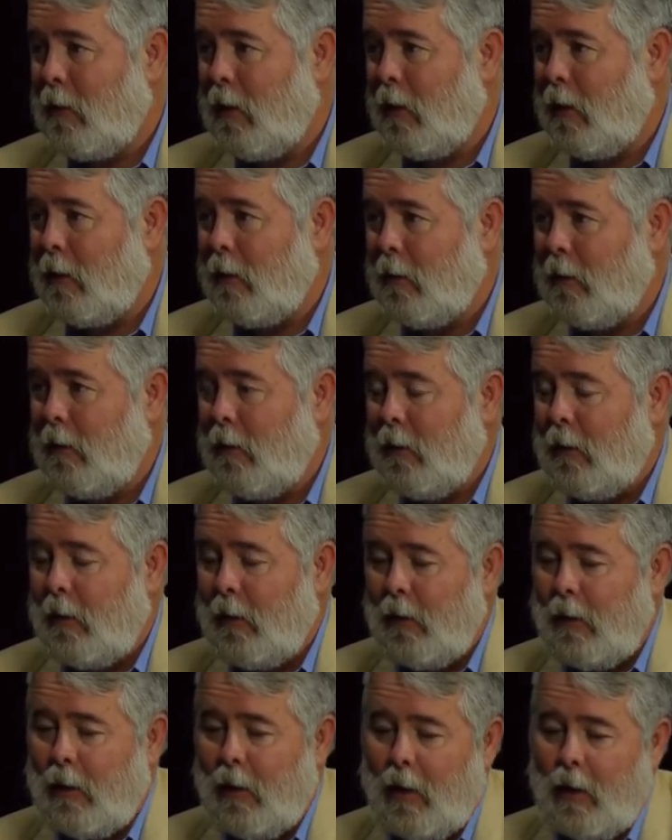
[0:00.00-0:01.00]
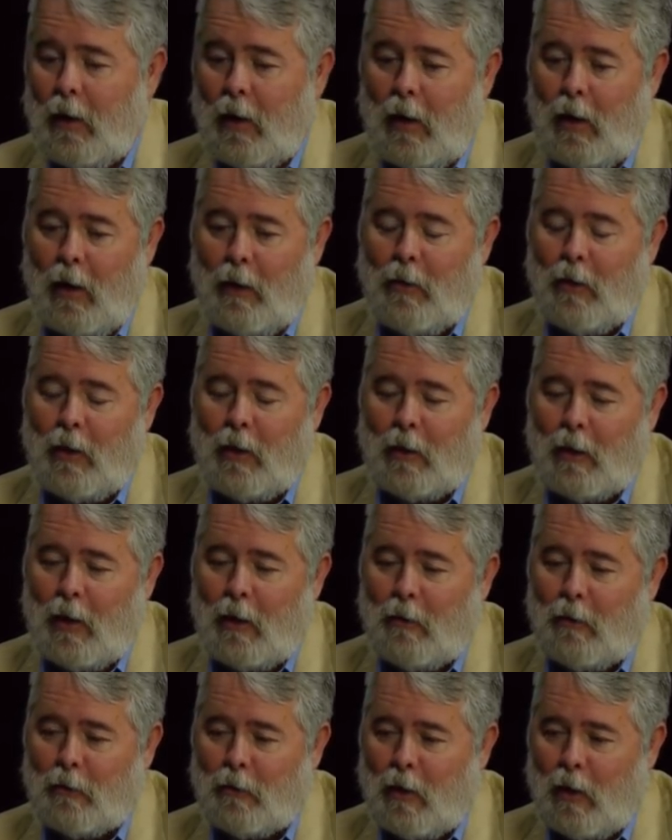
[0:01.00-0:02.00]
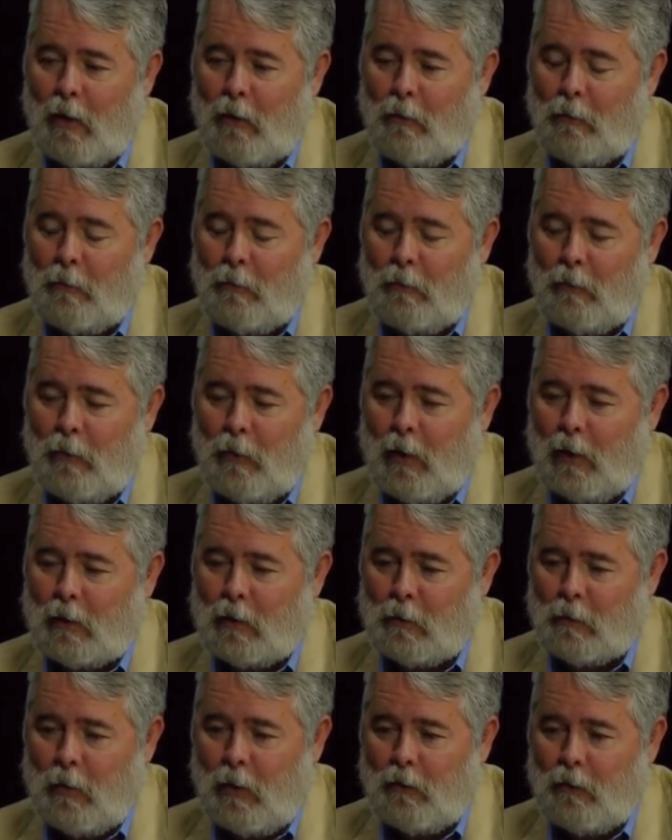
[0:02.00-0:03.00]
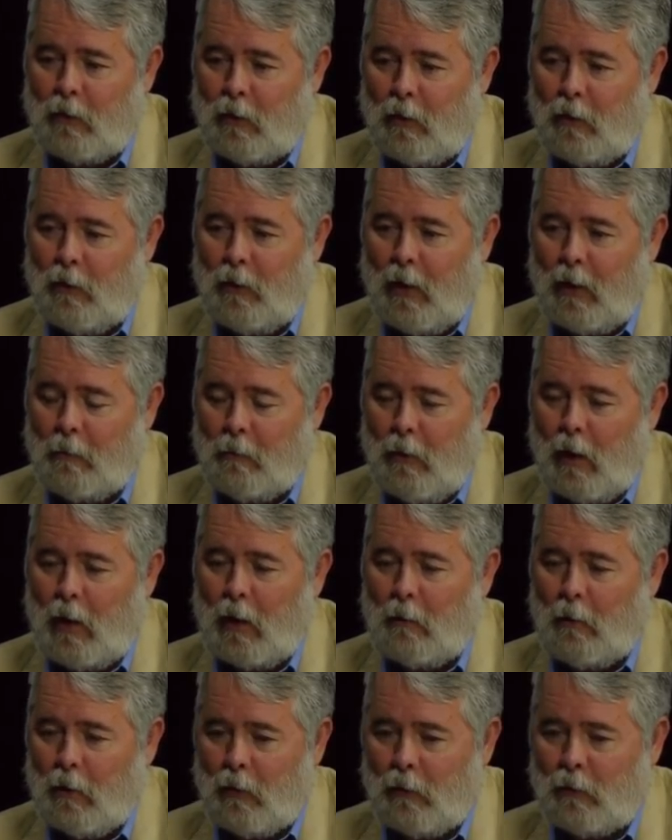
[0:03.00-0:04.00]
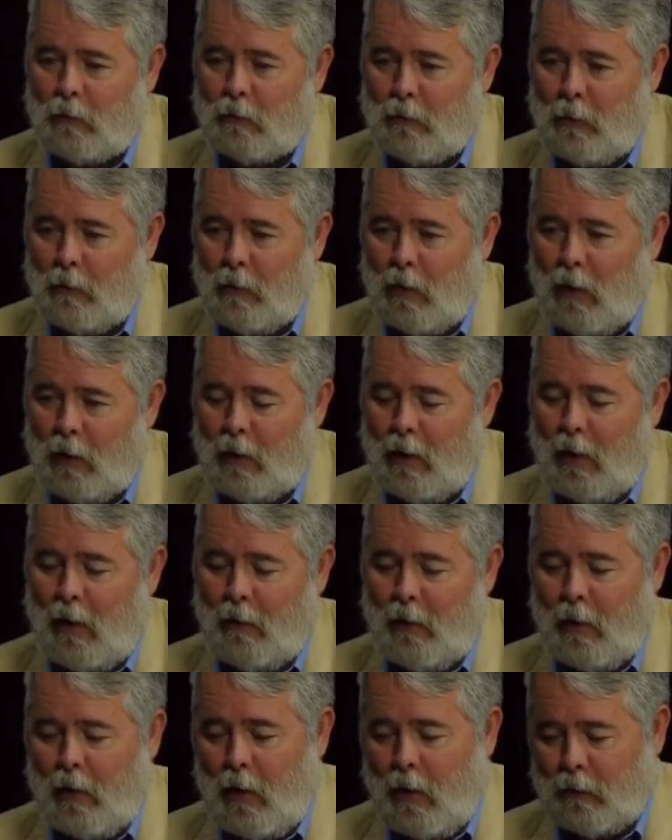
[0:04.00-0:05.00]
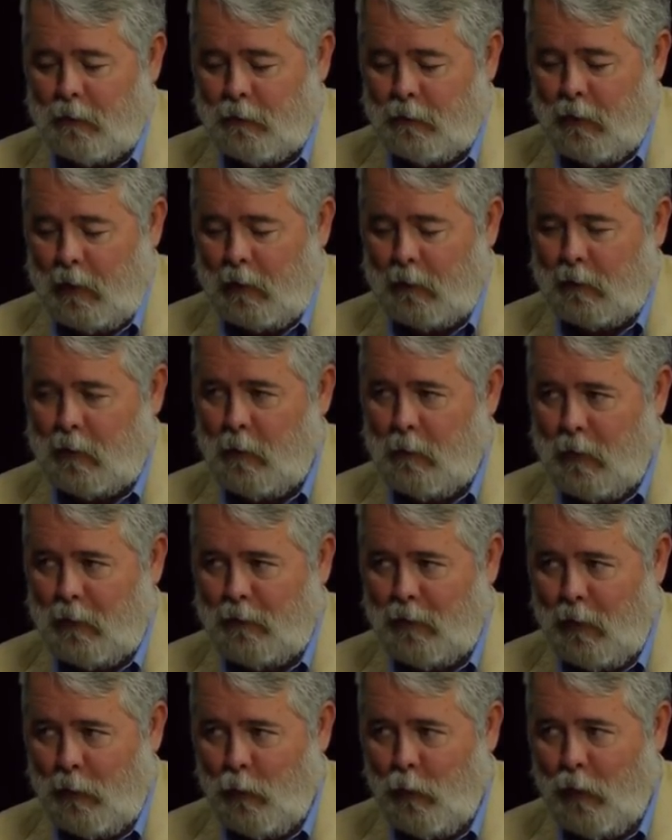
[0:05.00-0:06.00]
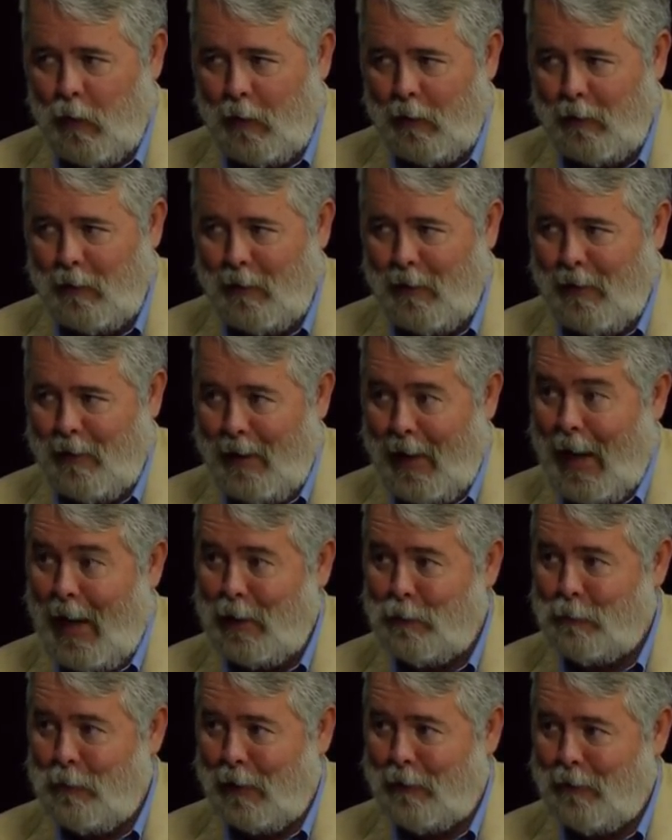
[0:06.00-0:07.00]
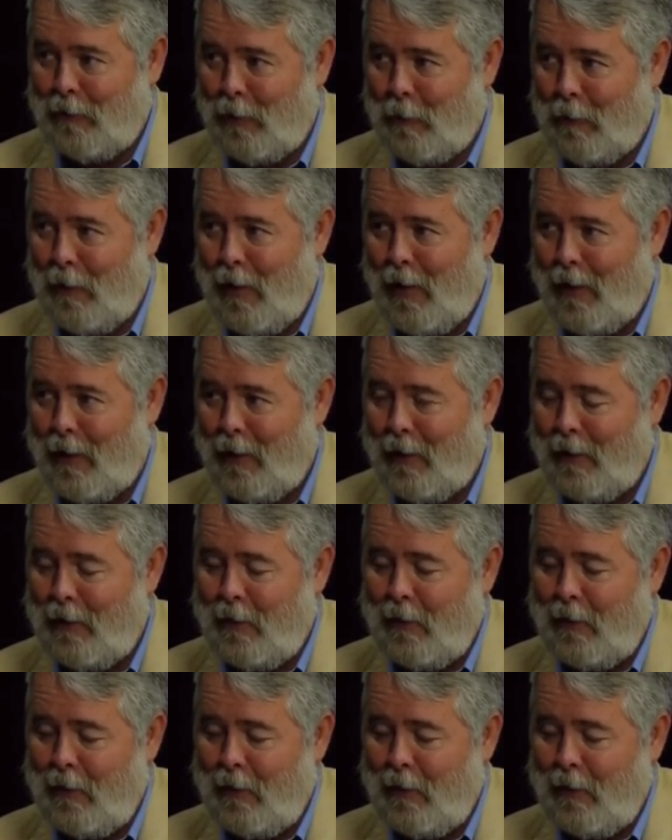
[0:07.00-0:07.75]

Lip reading: Yeah. And I think a lot of those kind of things, especially you take bodybuilders and people like that, they concentrate so much on one aspect of their body.